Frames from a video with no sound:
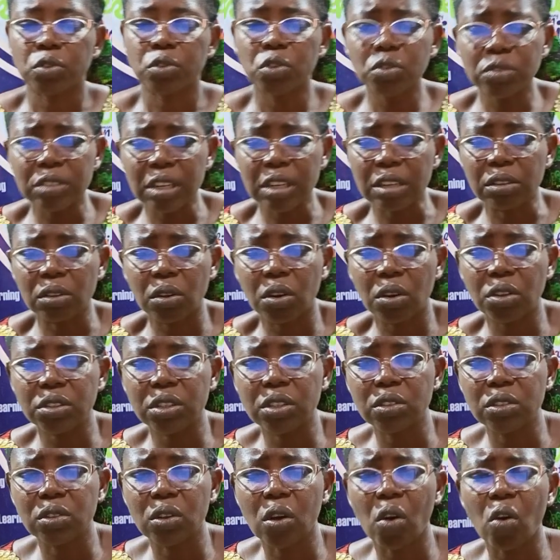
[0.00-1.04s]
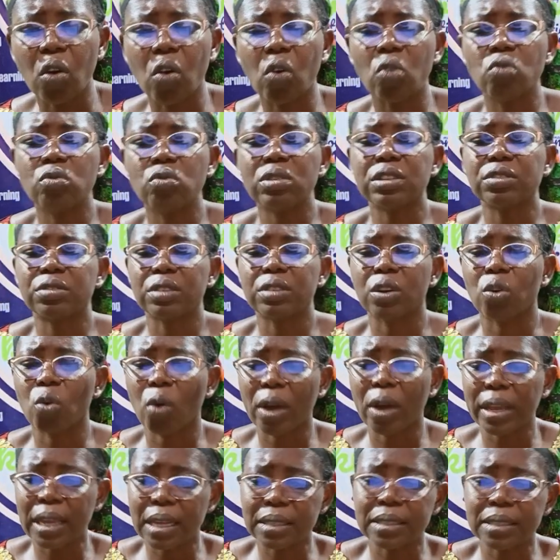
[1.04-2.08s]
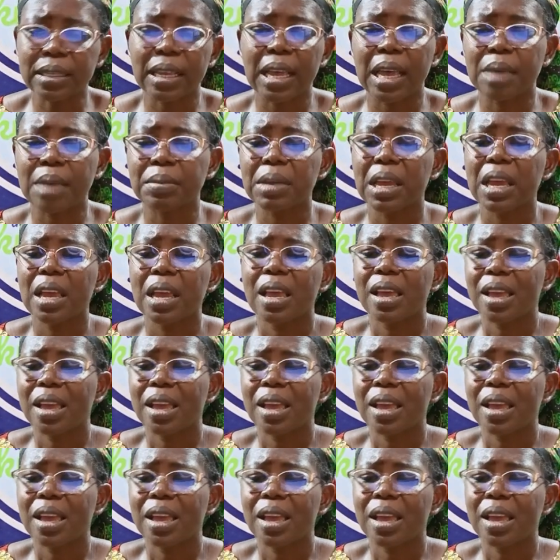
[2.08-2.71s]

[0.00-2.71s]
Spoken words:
New technologies always require time,